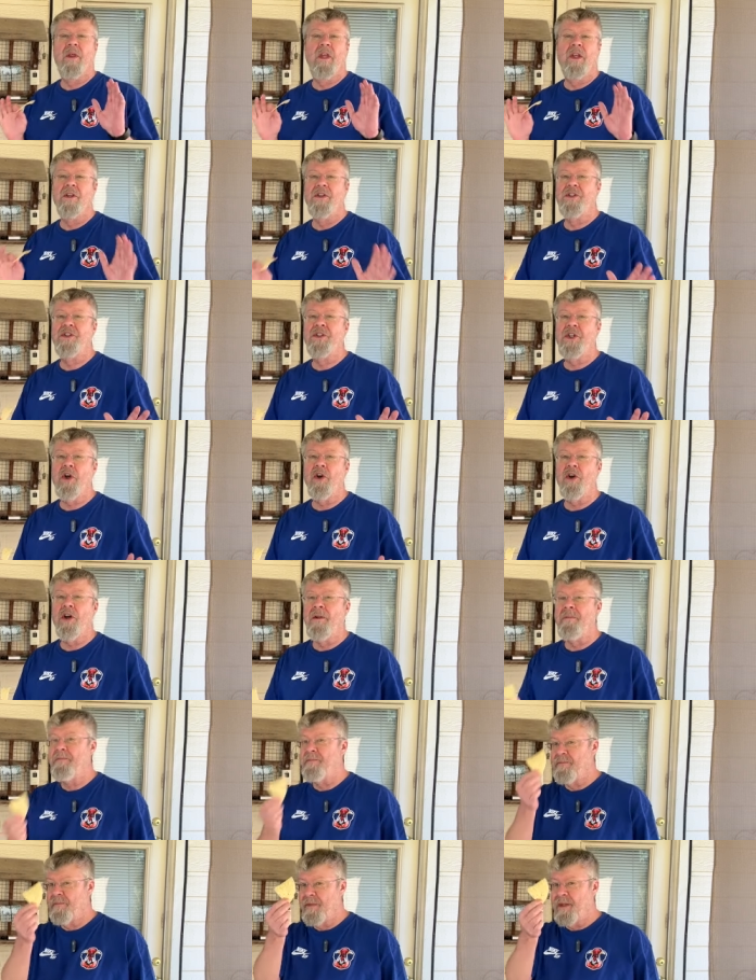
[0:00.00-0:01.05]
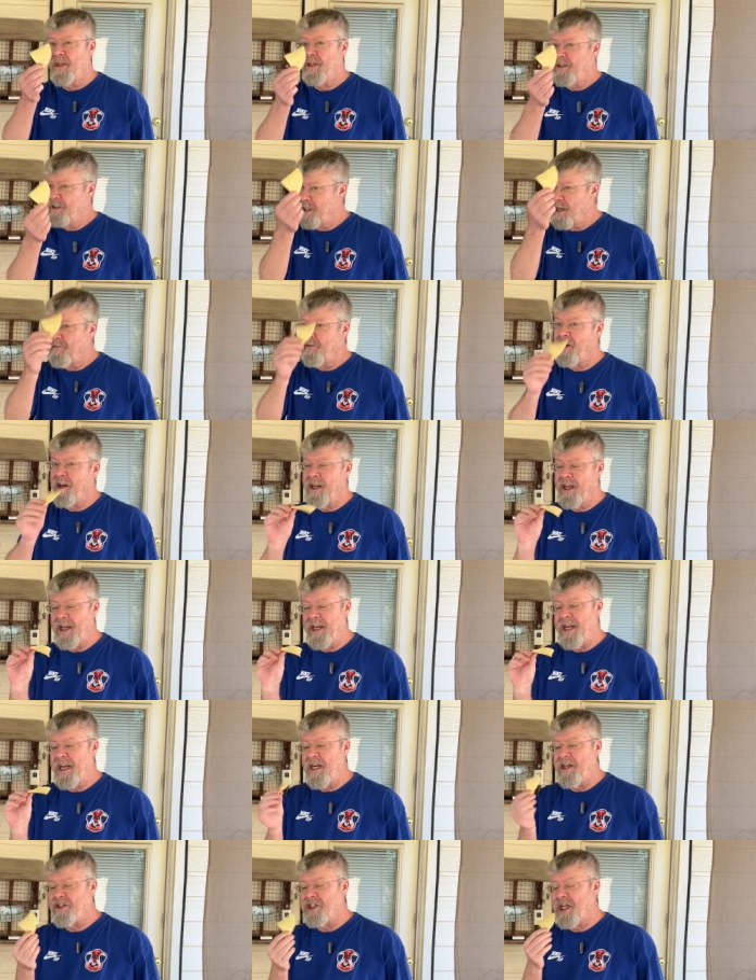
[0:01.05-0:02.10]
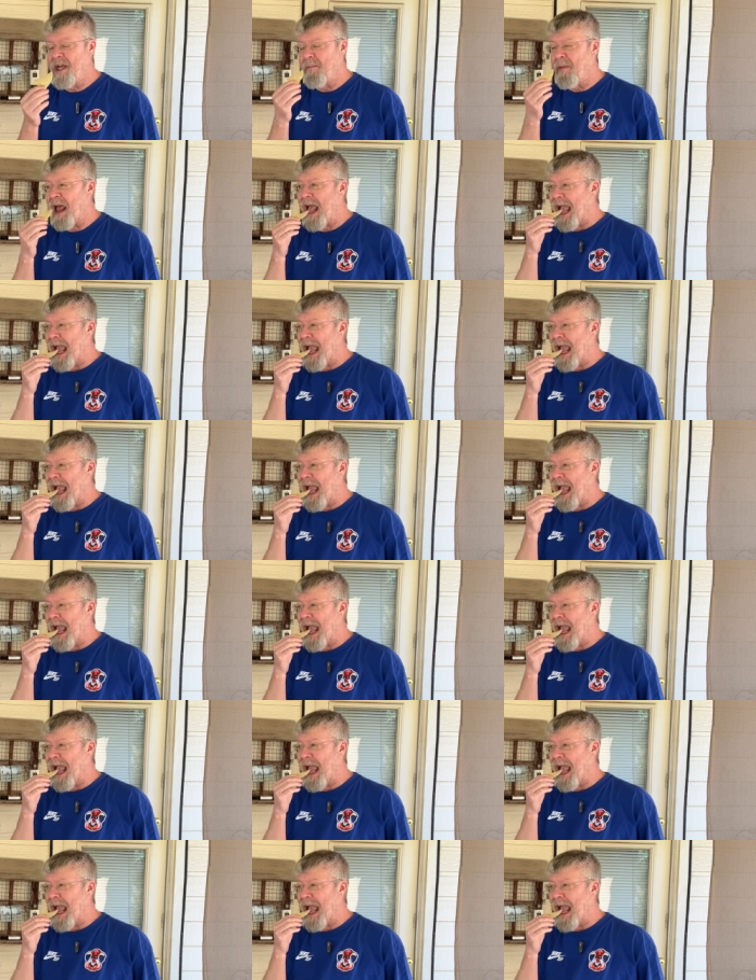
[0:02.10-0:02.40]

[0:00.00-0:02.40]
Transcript: So good. Definitely need a chip.